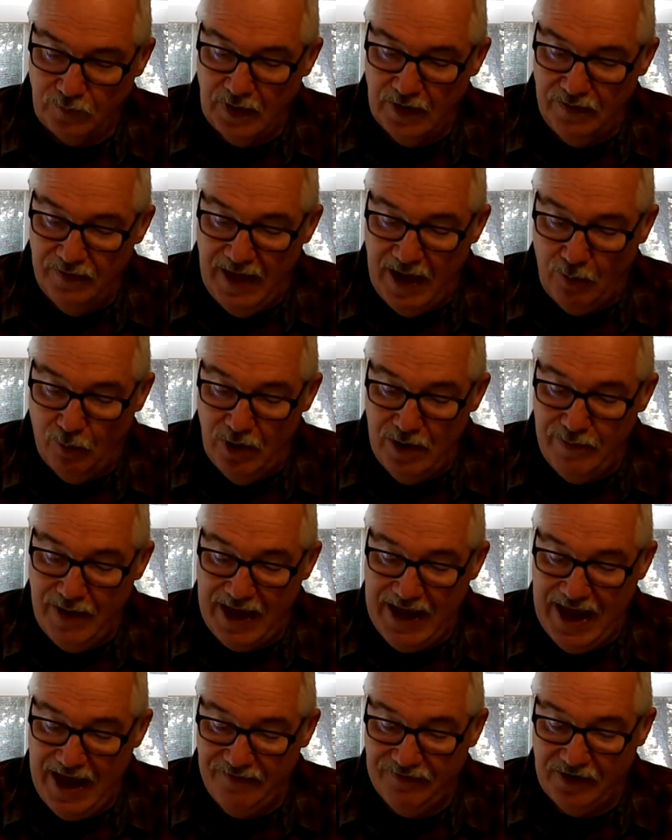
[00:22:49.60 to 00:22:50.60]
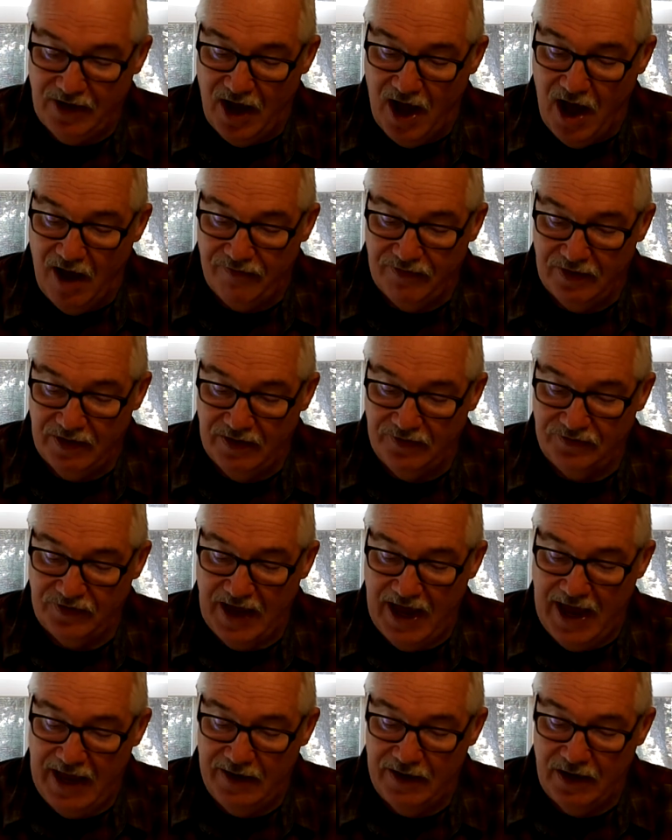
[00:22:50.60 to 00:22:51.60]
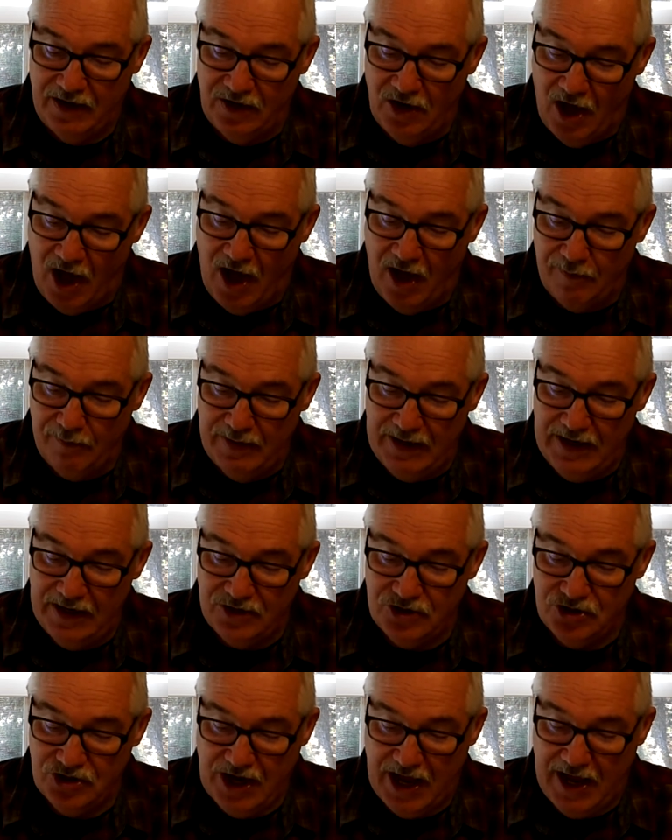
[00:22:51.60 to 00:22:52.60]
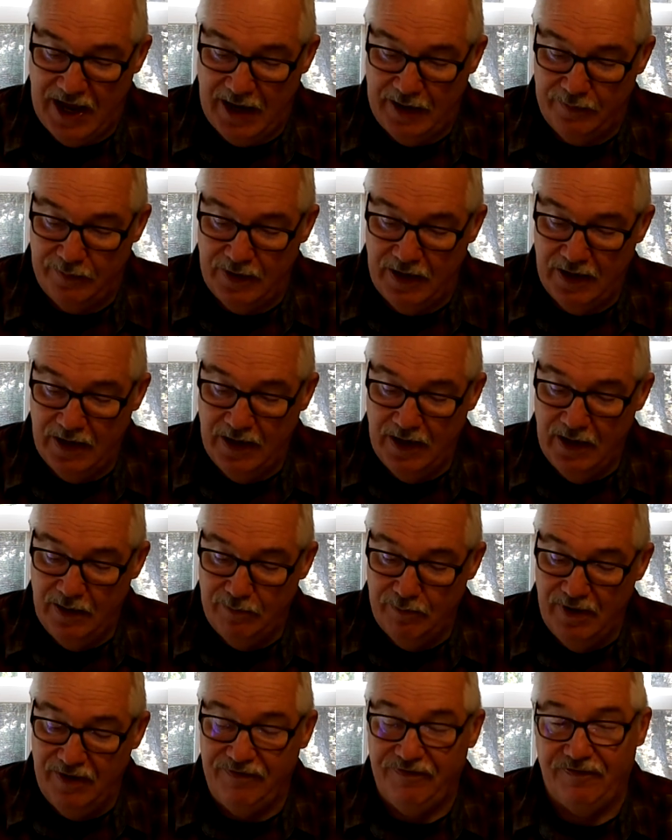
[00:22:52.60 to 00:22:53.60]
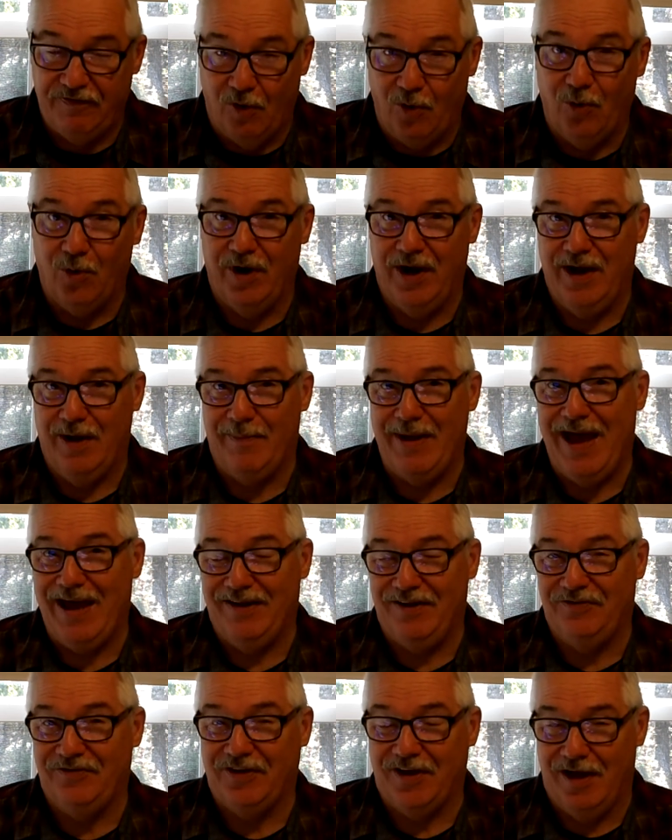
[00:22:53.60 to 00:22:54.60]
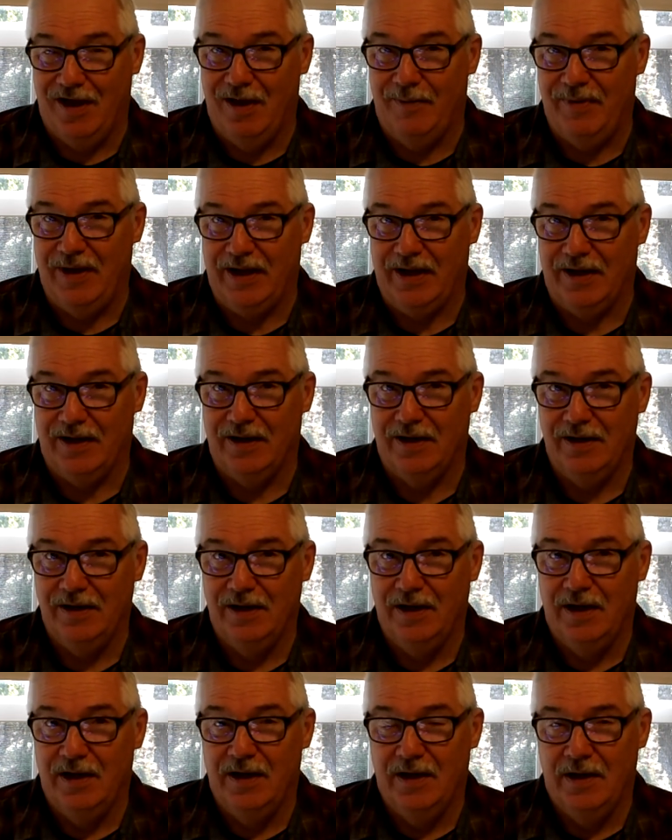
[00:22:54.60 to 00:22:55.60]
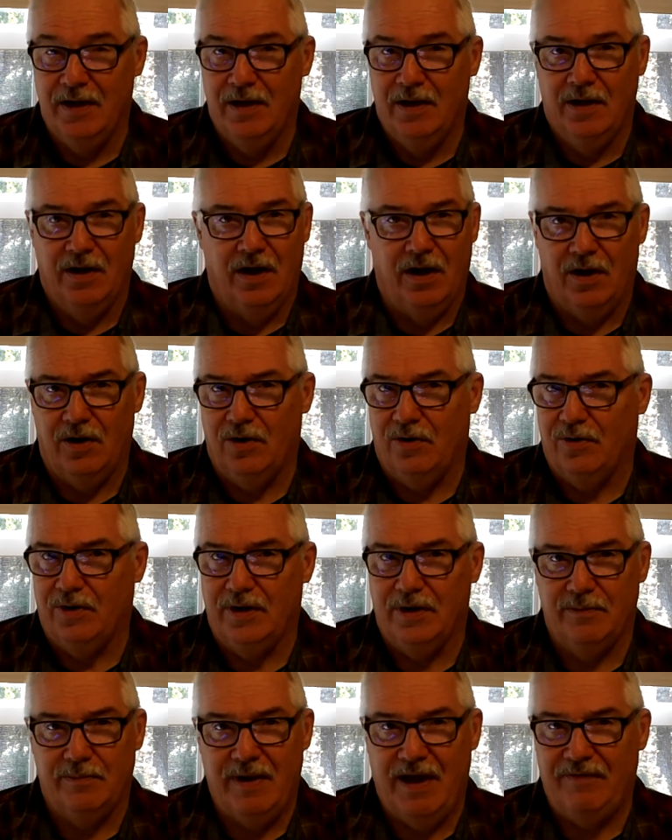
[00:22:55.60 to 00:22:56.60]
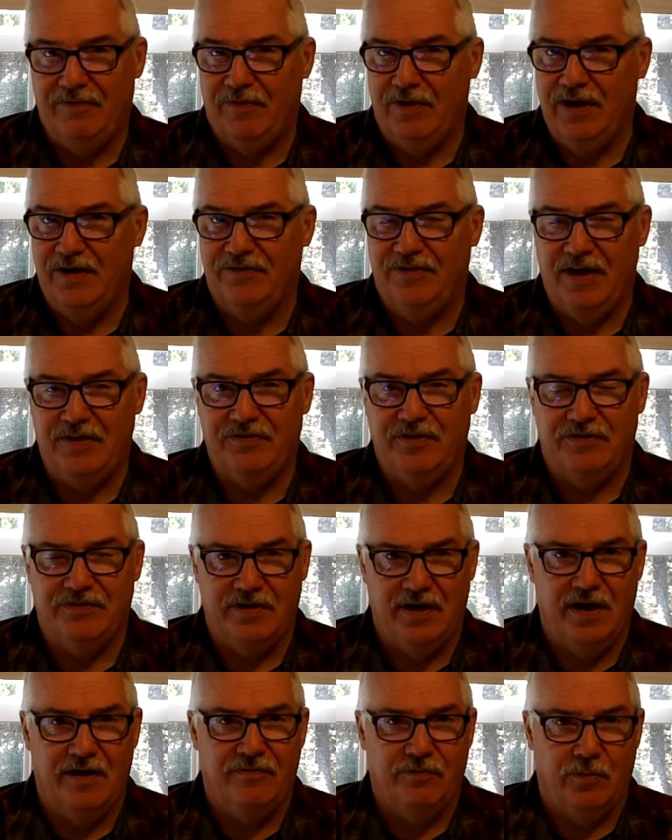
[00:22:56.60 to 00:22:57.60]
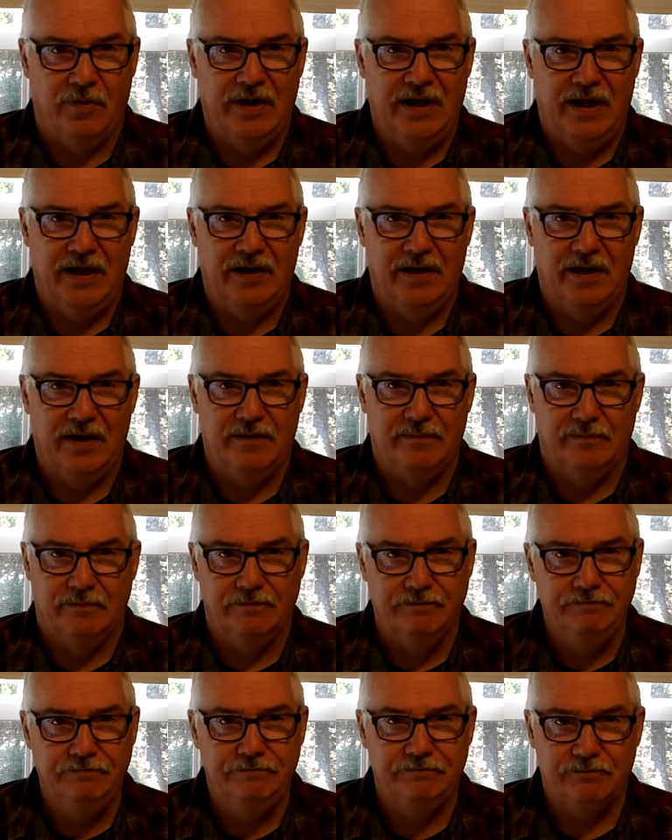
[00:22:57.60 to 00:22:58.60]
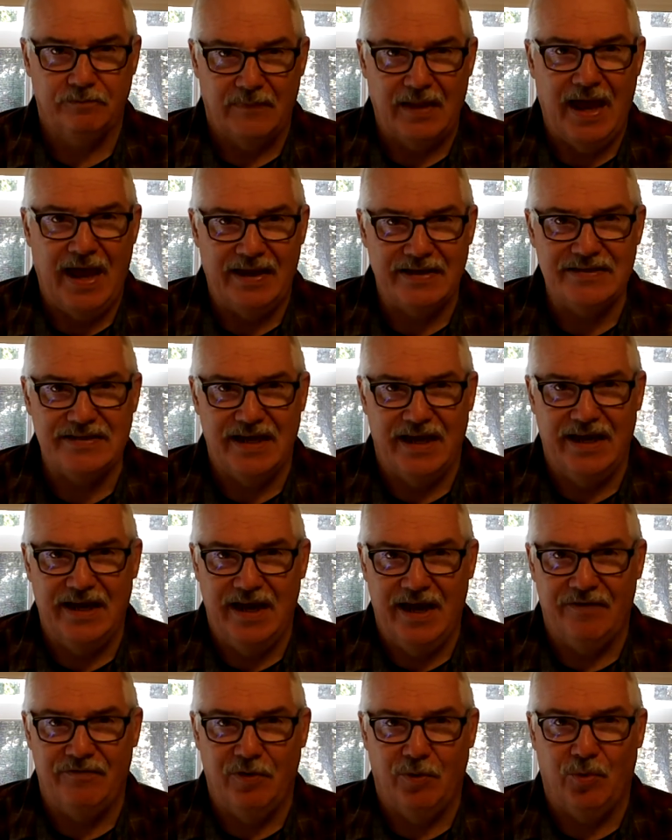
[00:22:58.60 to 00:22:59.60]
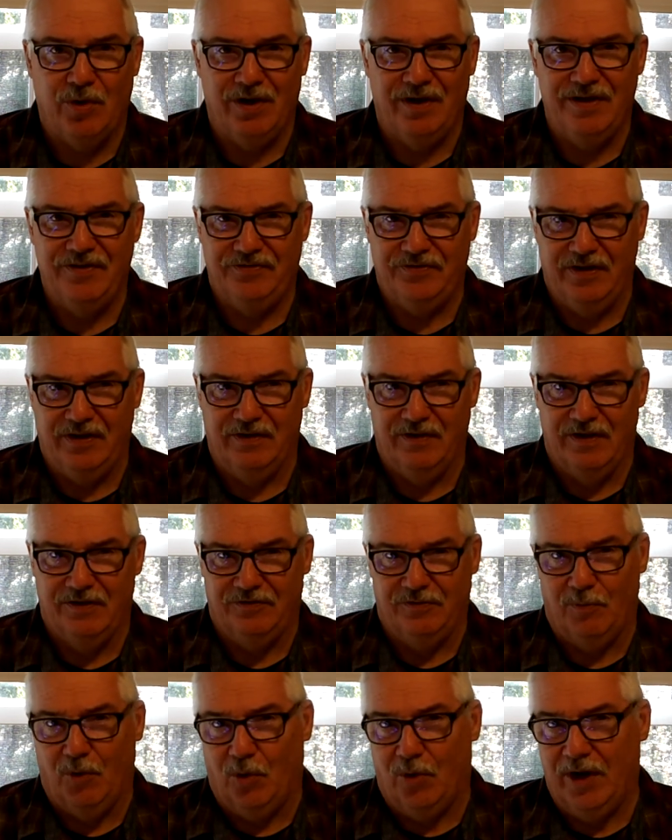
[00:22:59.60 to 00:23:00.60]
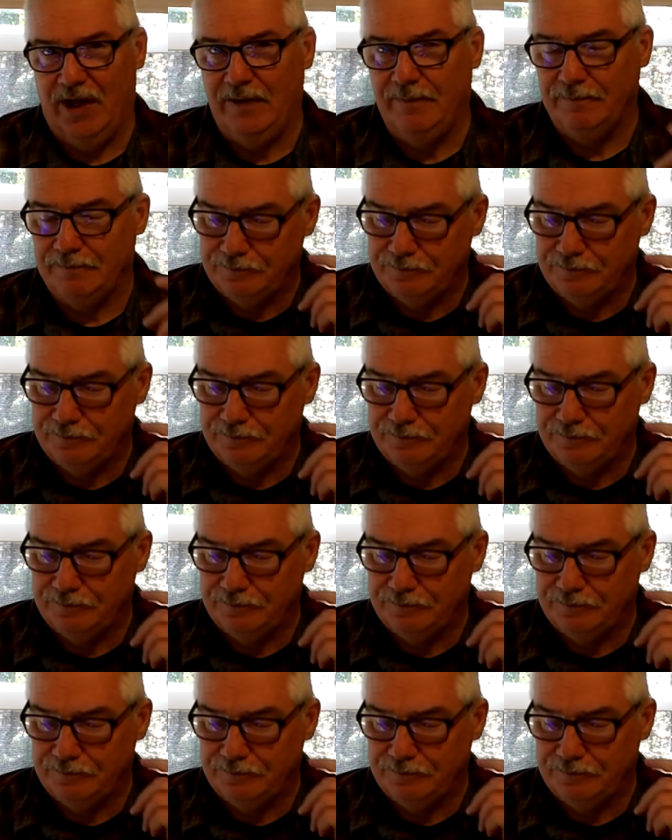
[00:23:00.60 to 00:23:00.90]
that we may have confidence and not be ashamed before him at his coming. Oh, my friends, that's a tough one, isn't it? I'd say everyone listening this morning